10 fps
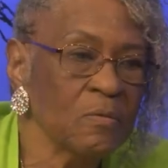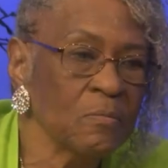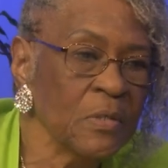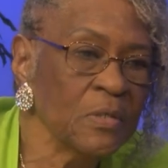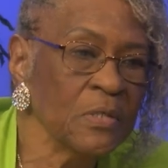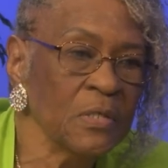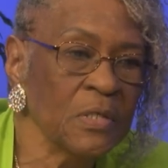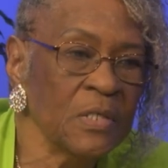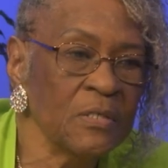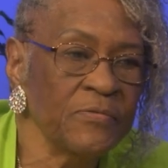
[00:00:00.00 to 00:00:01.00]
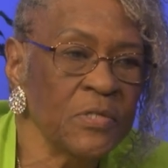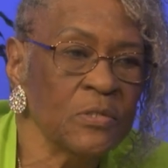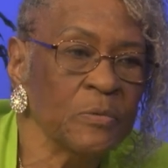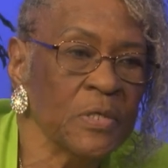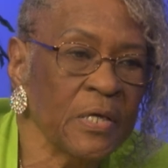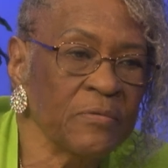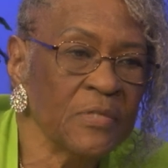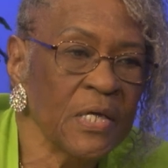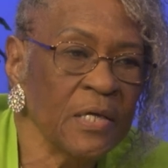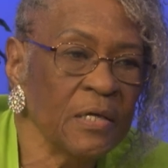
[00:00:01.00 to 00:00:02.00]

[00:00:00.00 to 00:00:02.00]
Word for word: will the individual have to have?